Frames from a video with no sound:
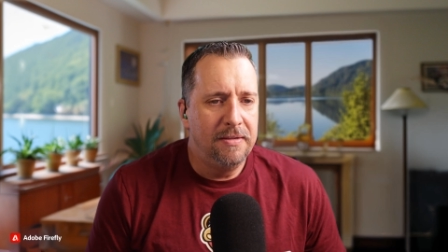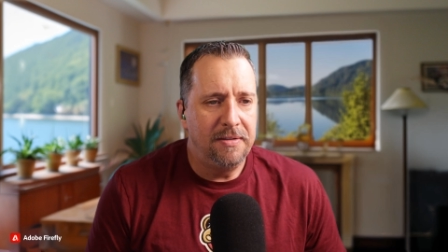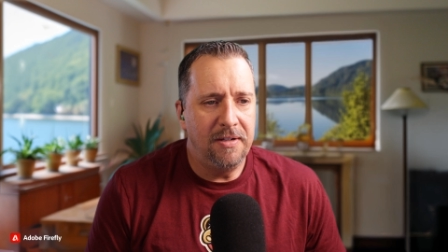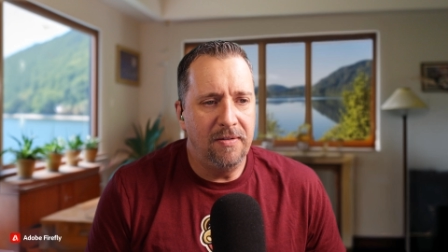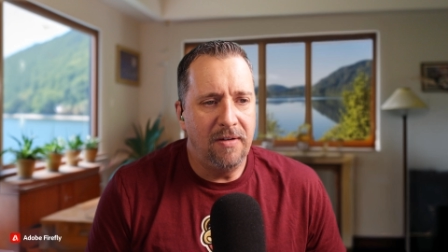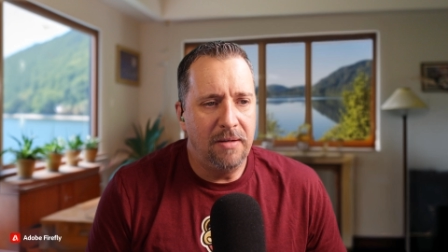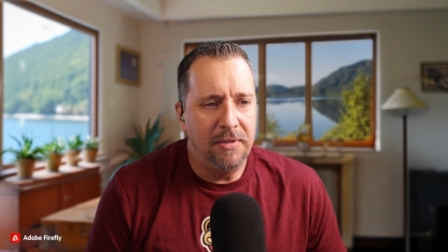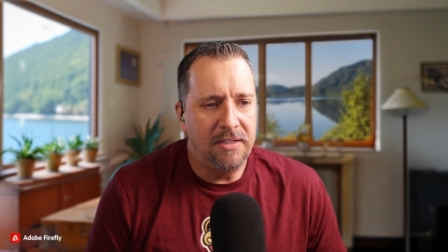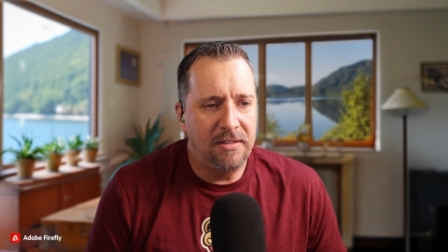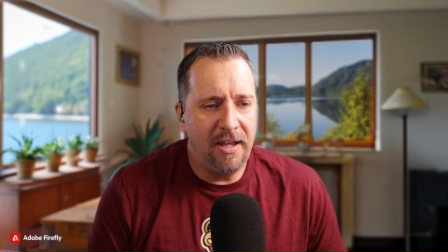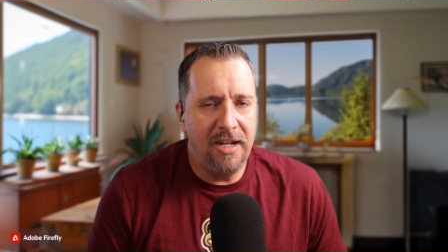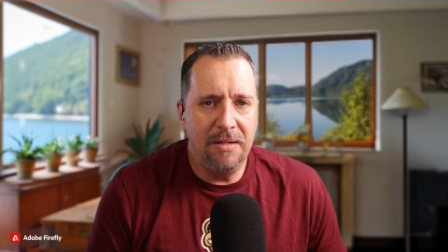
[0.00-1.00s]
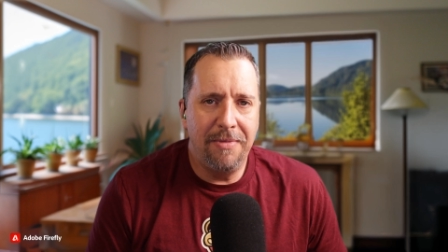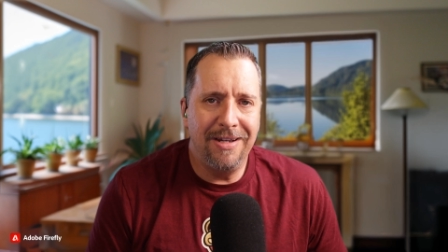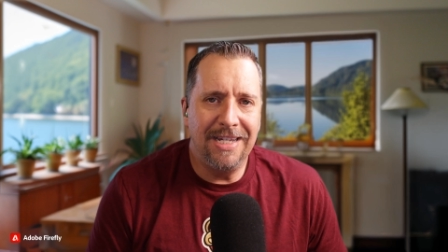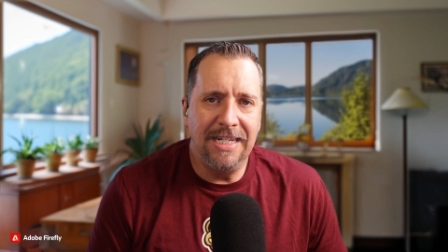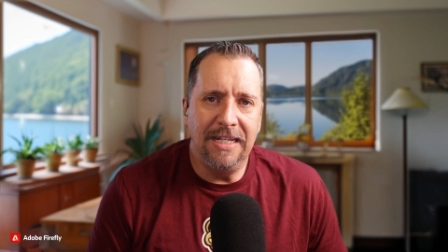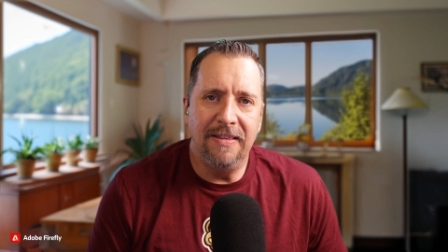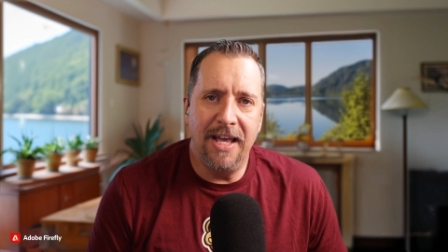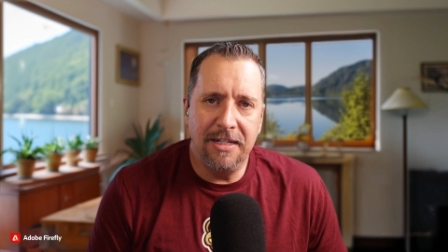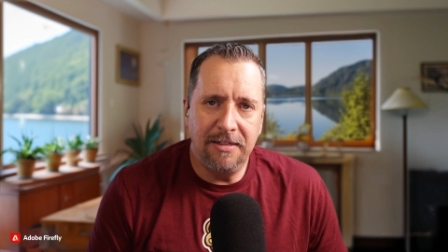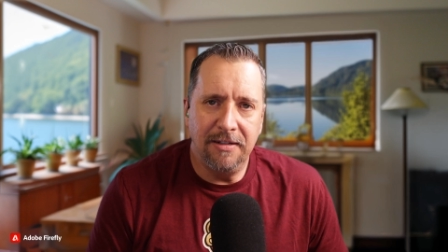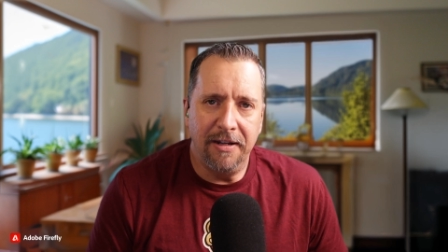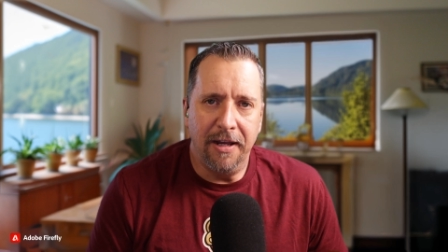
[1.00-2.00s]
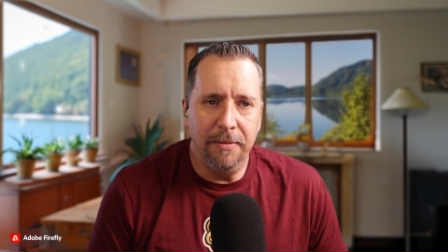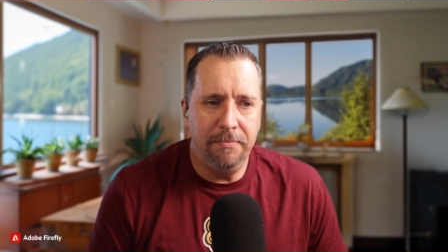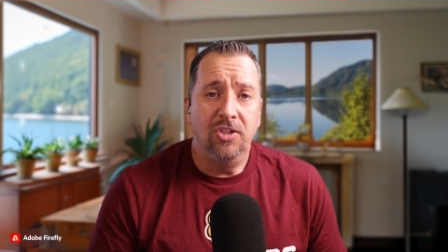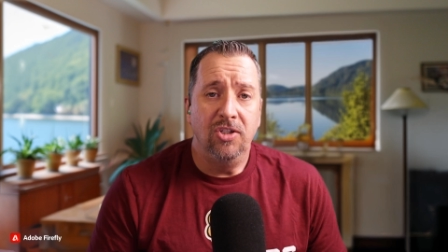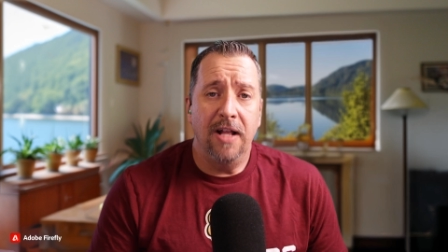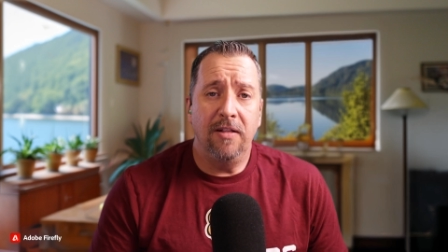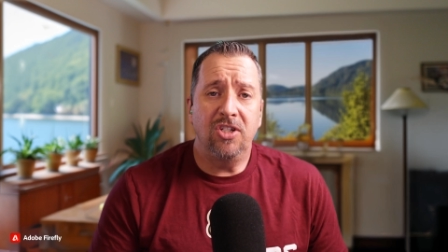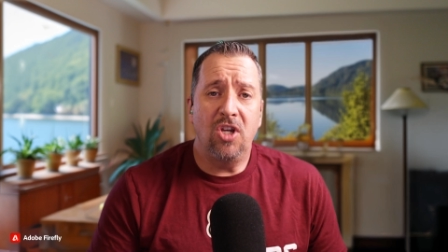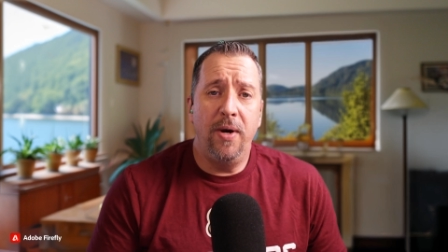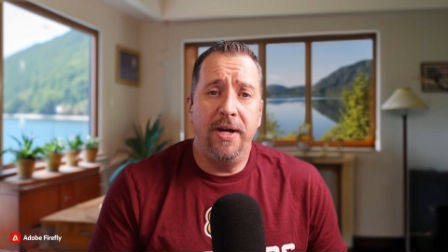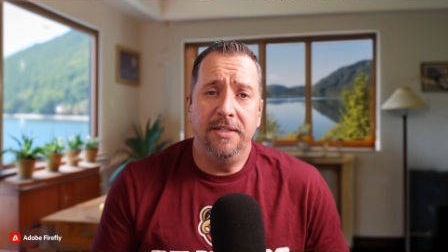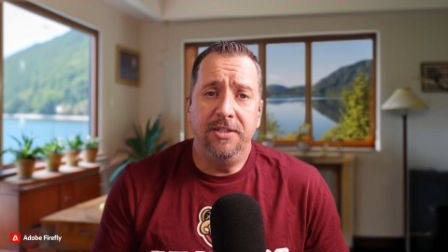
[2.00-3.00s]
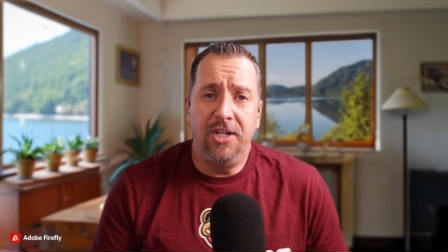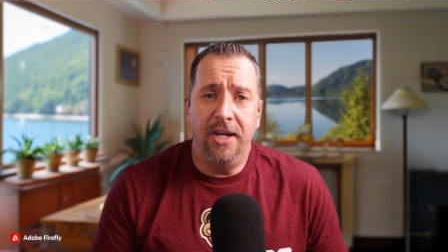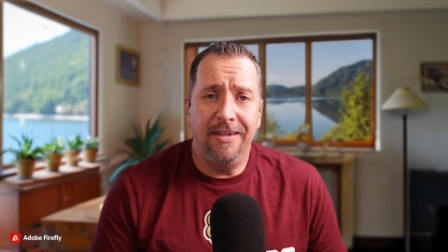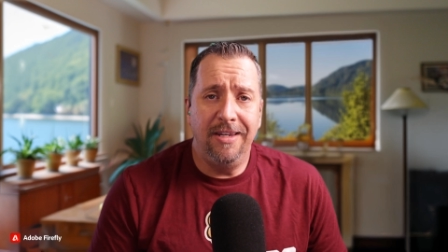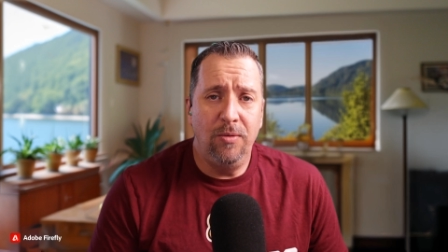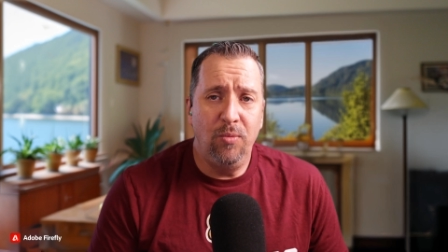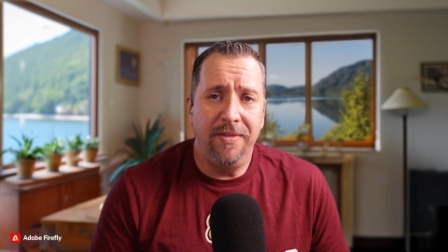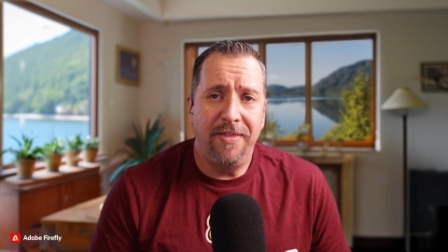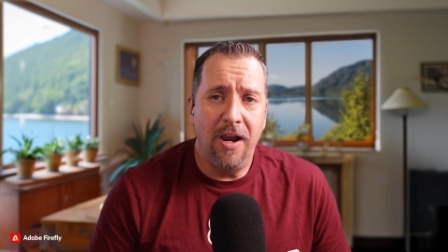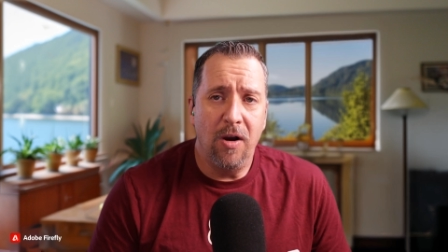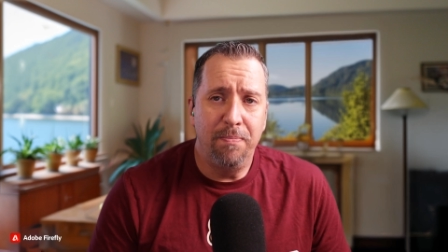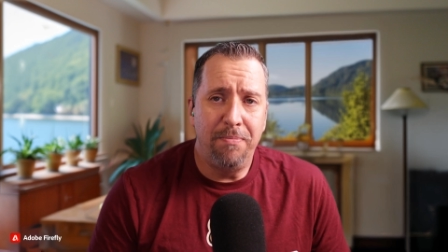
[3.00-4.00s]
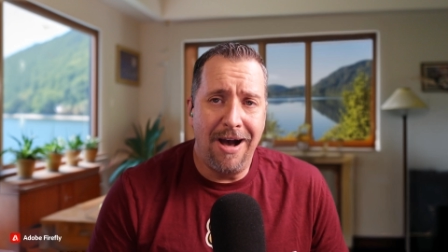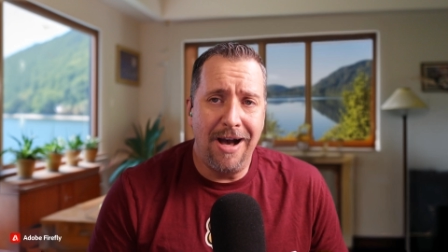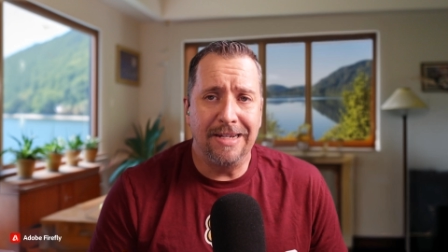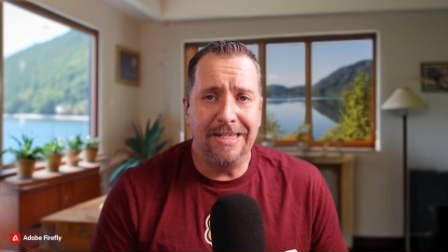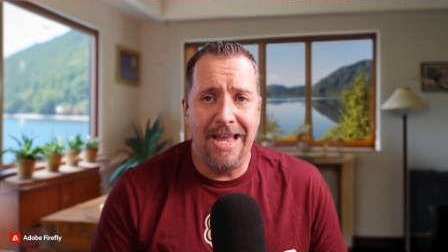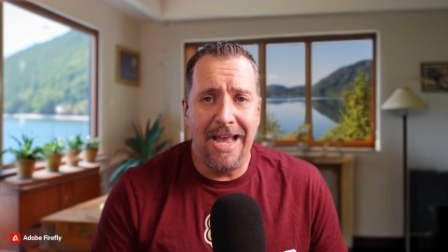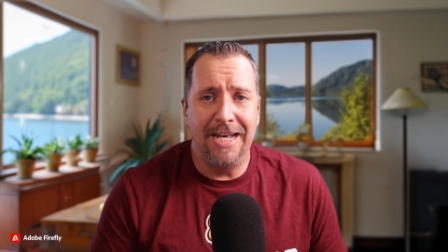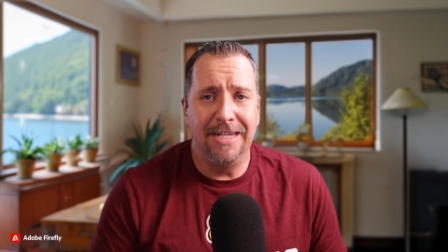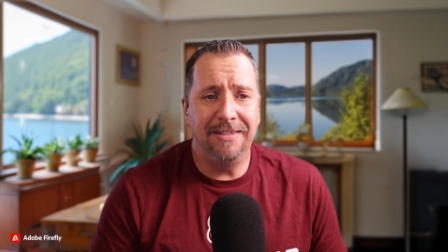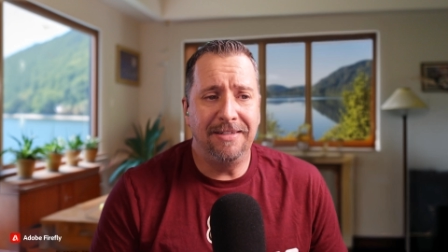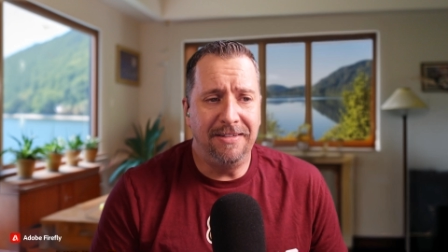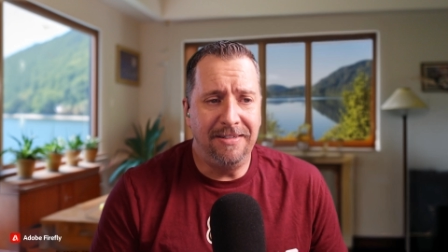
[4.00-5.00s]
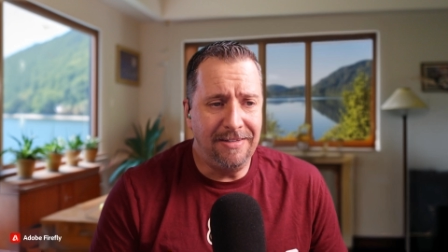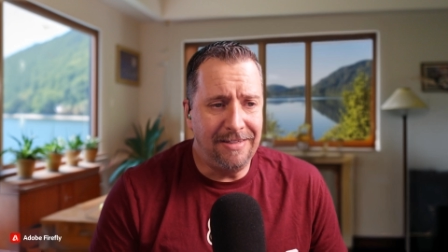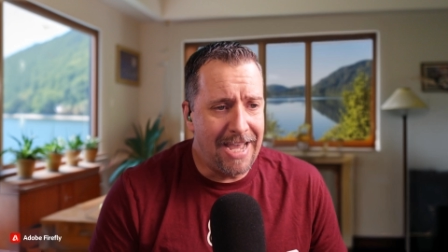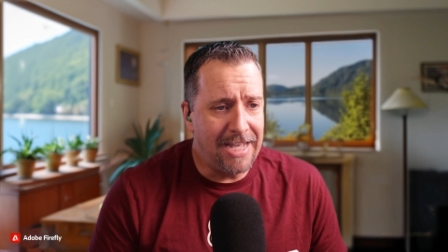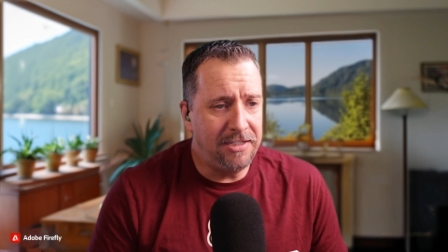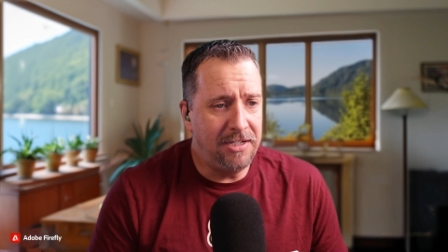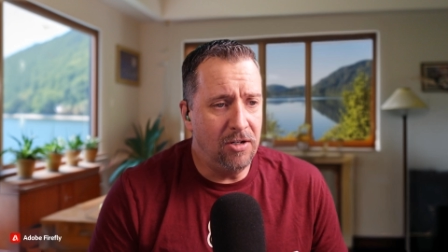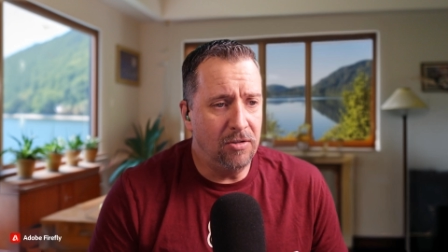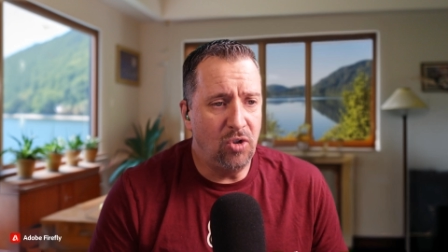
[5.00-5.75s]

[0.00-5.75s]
So I'm excited about getting that set up. So now let's go ahead and check in with our podcast stats here.